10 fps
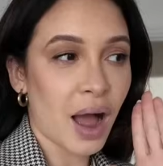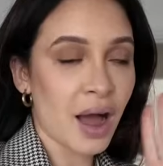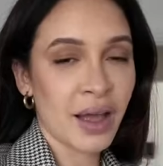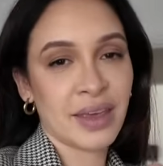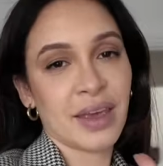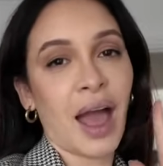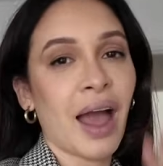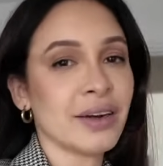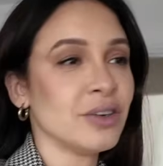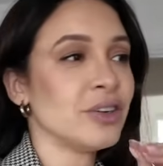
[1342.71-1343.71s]
I
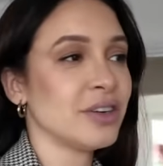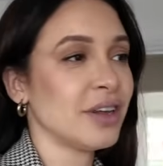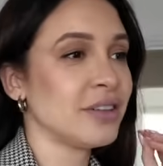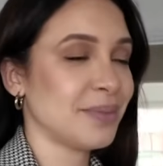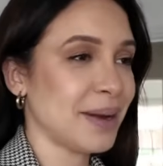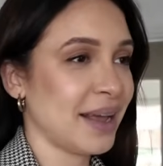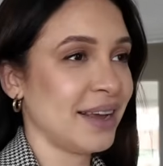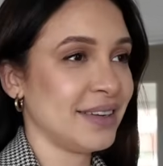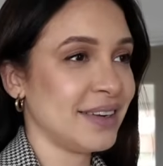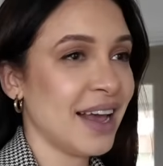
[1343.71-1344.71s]
cannot
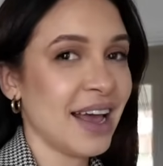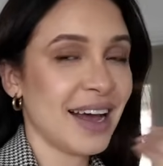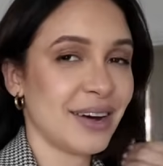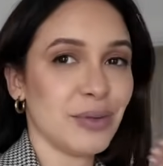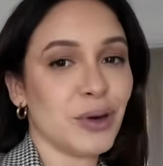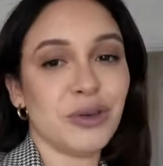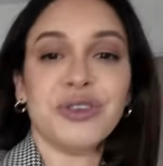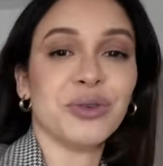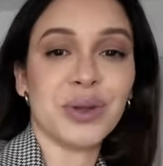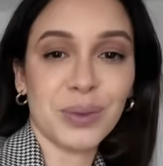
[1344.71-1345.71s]
explain how
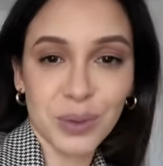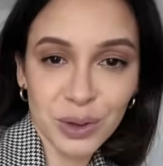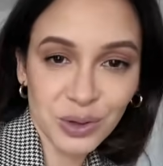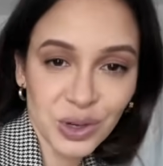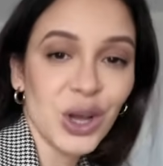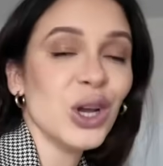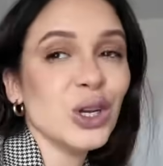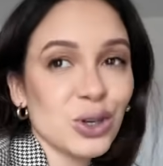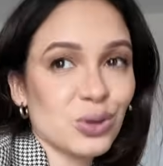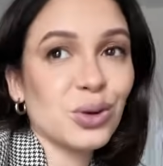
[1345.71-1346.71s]
emotional that was,
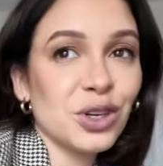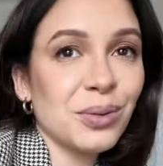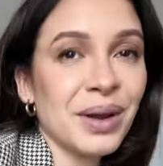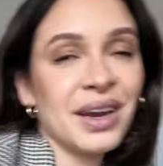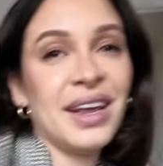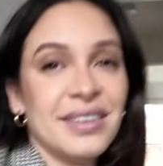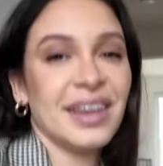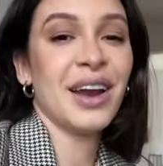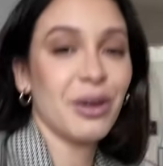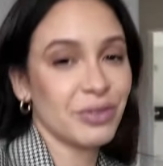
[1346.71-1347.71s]
just watching my niece
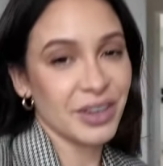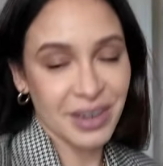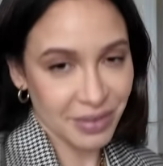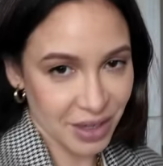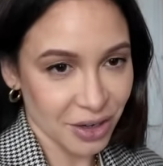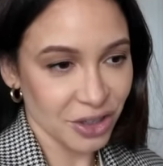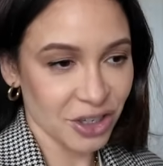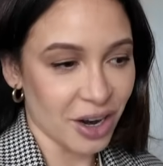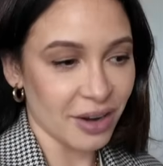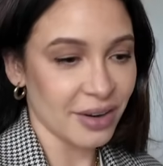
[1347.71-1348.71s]
in her first ever dance show.